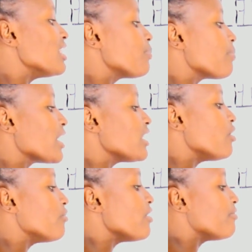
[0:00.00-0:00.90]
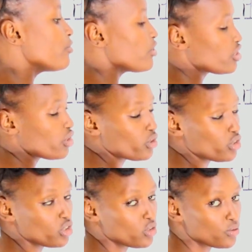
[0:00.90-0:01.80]
the spread of the
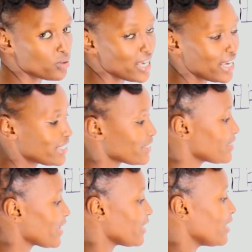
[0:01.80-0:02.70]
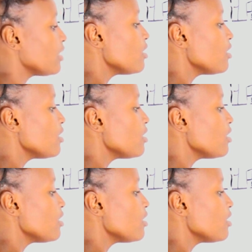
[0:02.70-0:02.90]
foundation to the inside.